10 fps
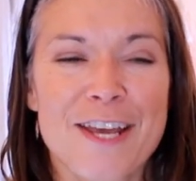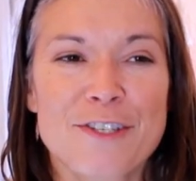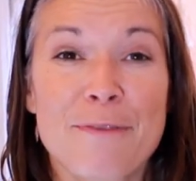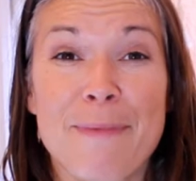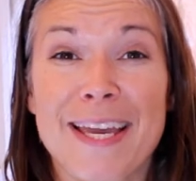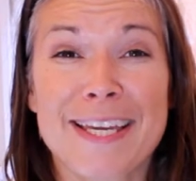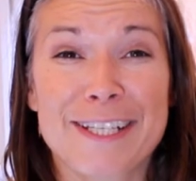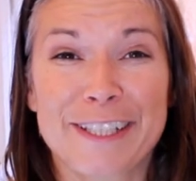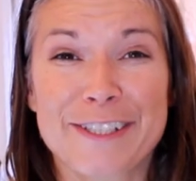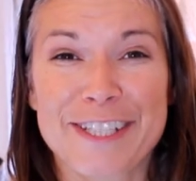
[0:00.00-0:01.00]
You may
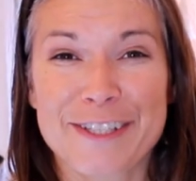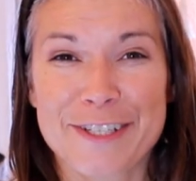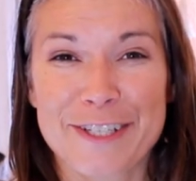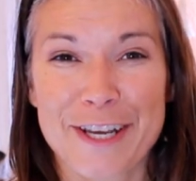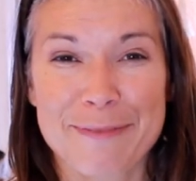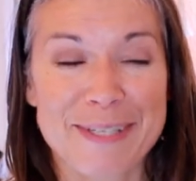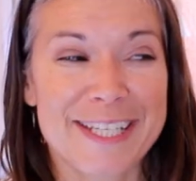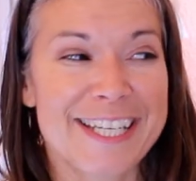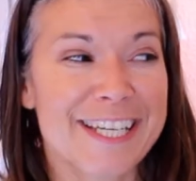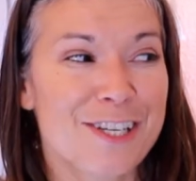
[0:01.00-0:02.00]
include in those terms and
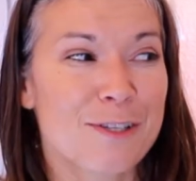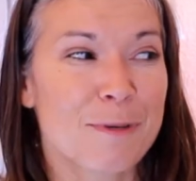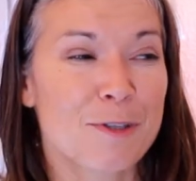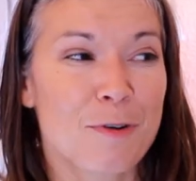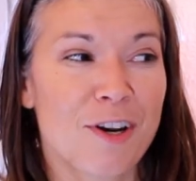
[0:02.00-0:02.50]
conditions with your